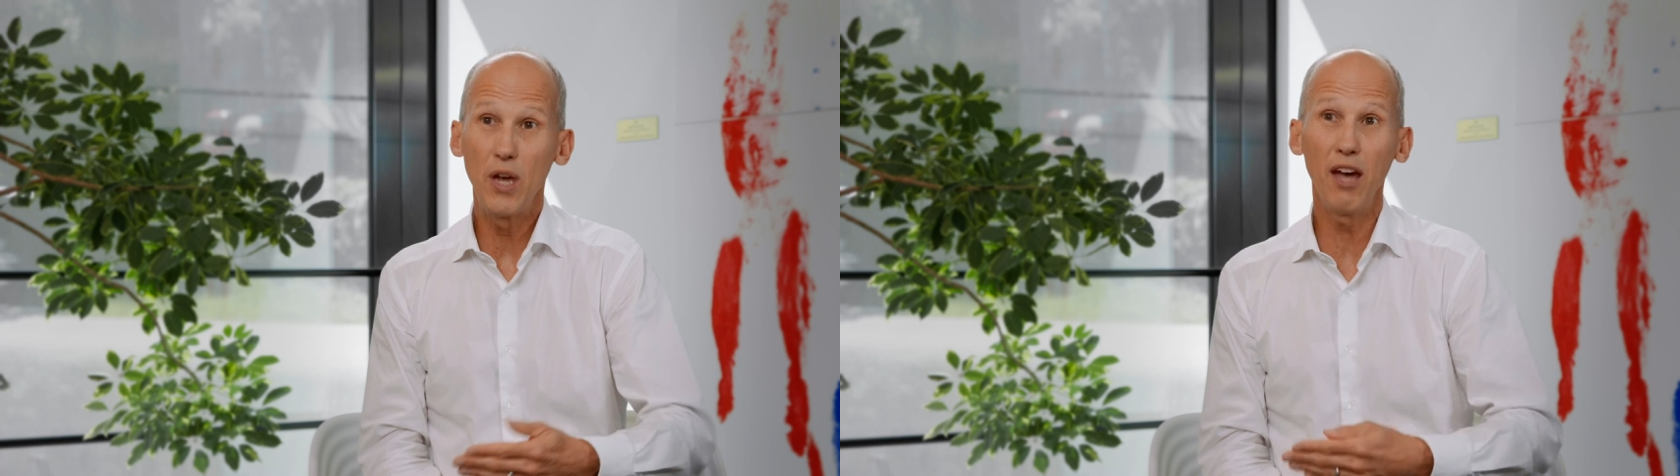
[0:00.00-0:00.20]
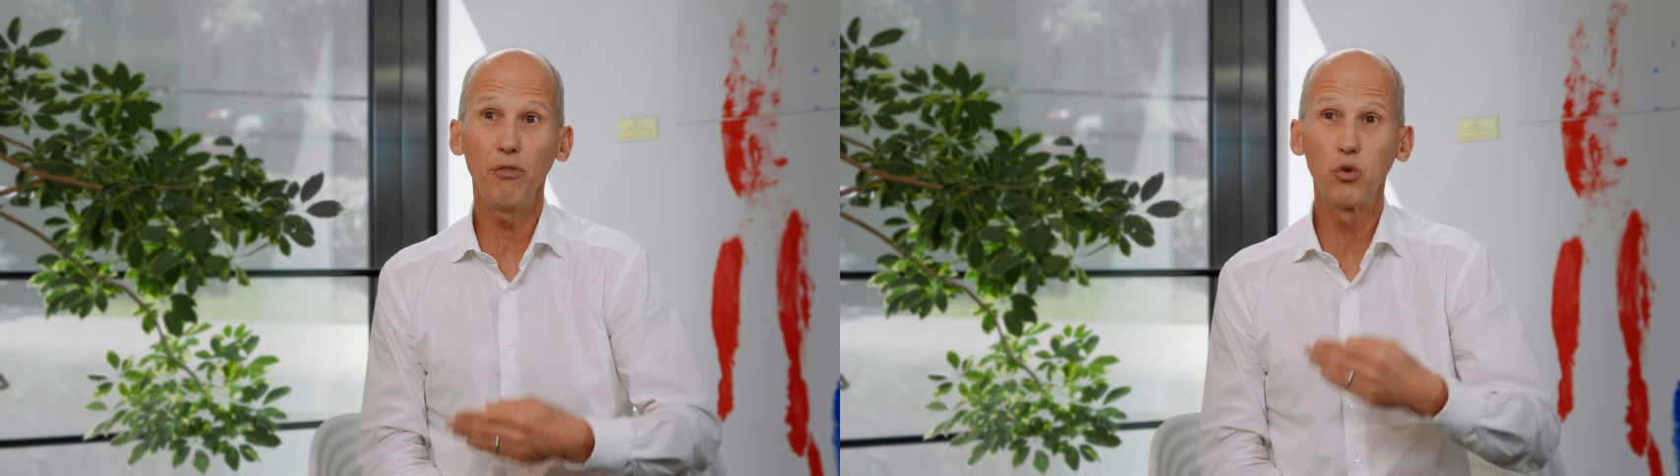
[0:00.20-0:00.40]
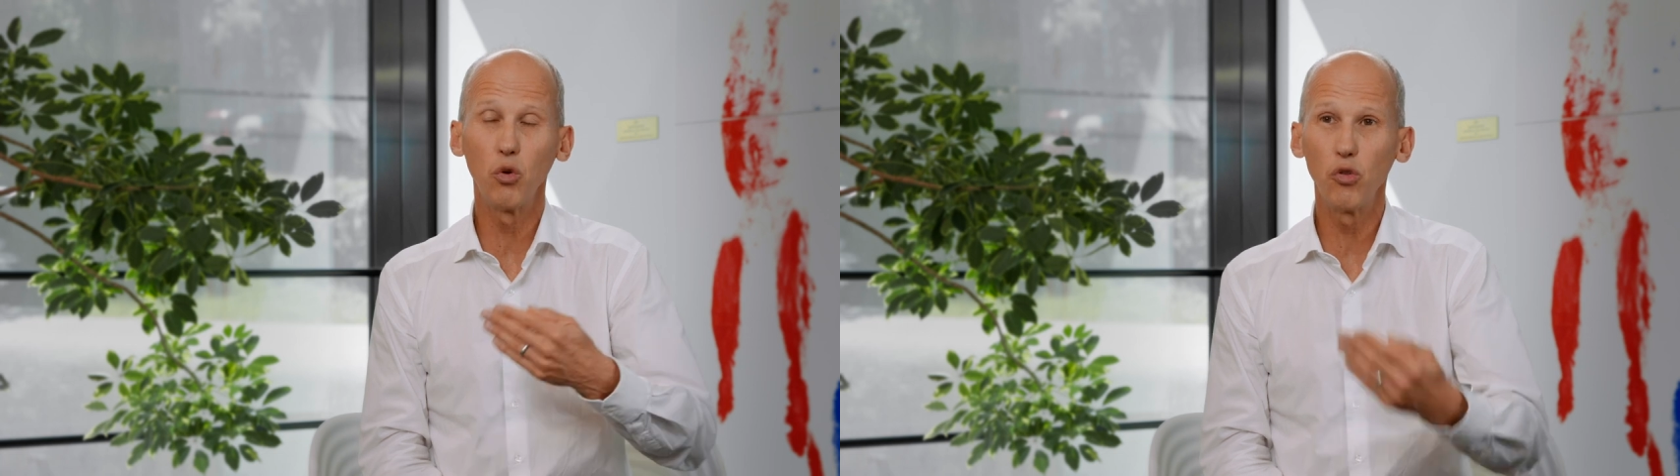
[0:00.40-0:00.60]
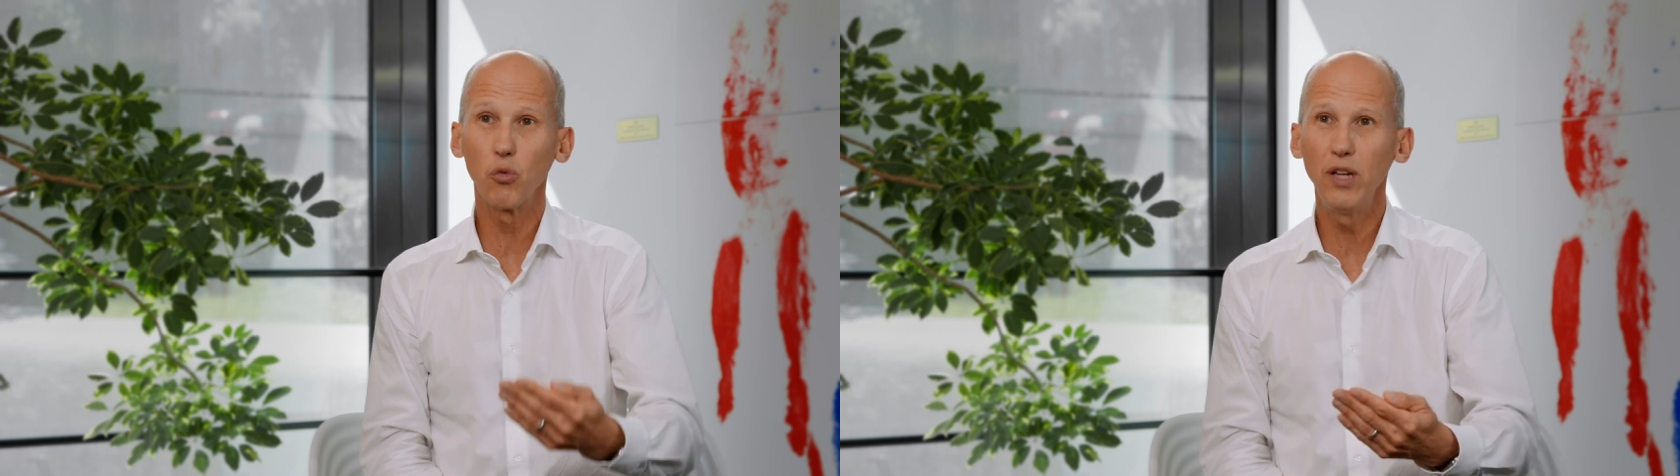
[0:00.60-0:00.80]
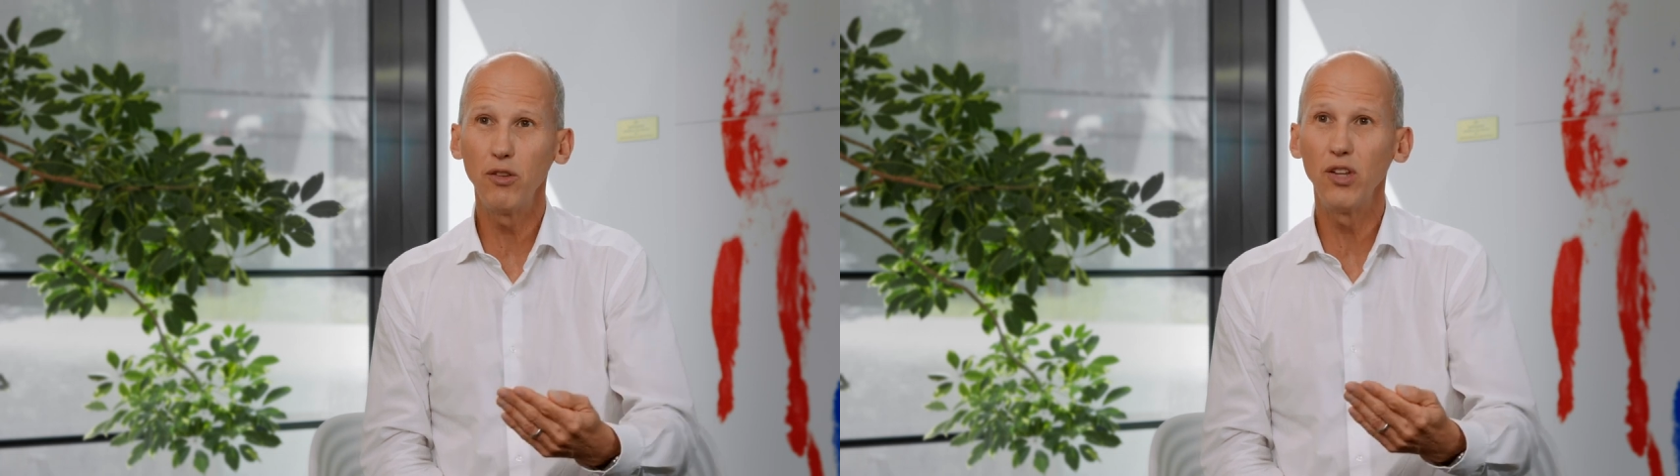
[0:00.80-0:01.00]
have to
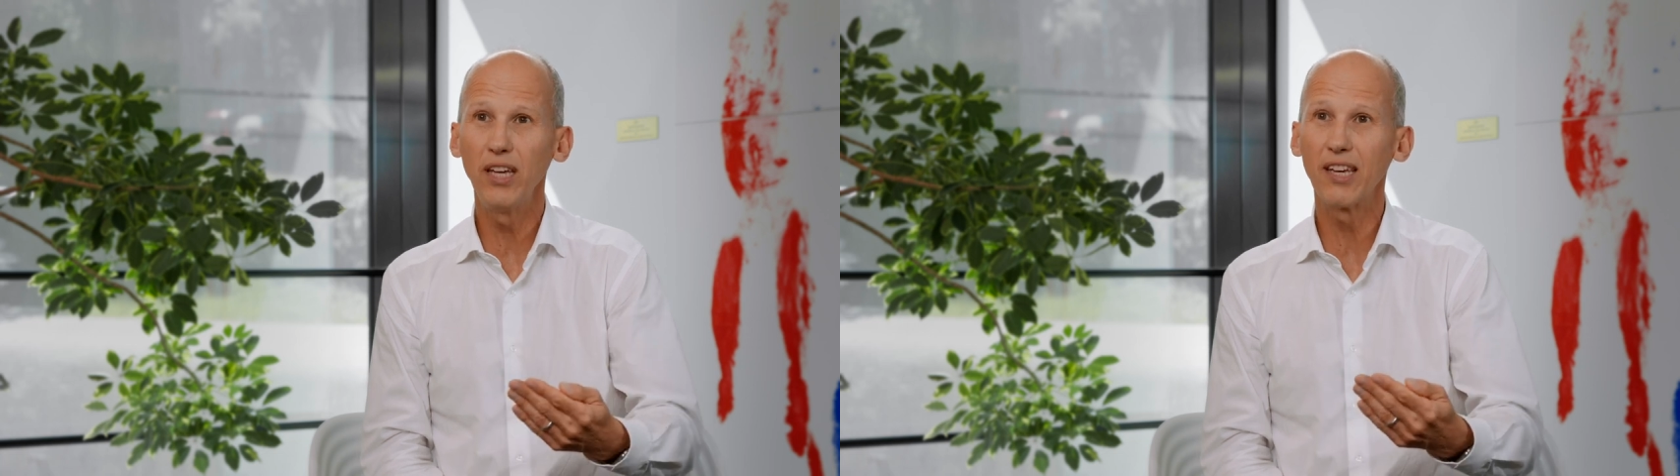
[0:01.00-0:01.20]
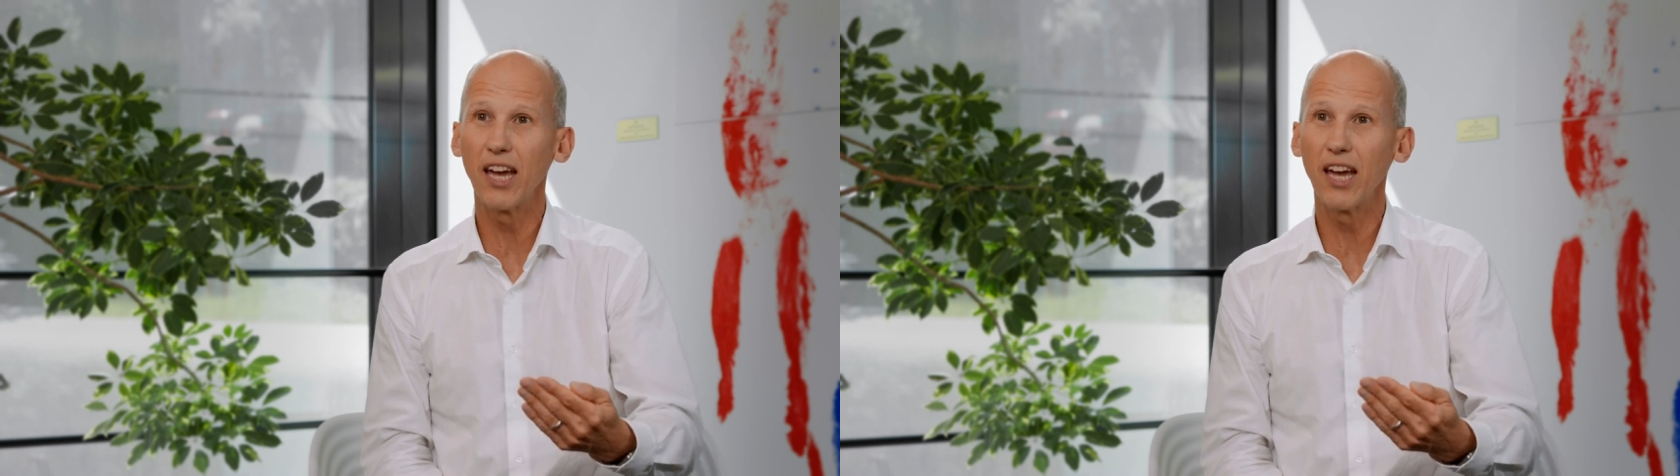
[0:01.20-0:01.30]
rethink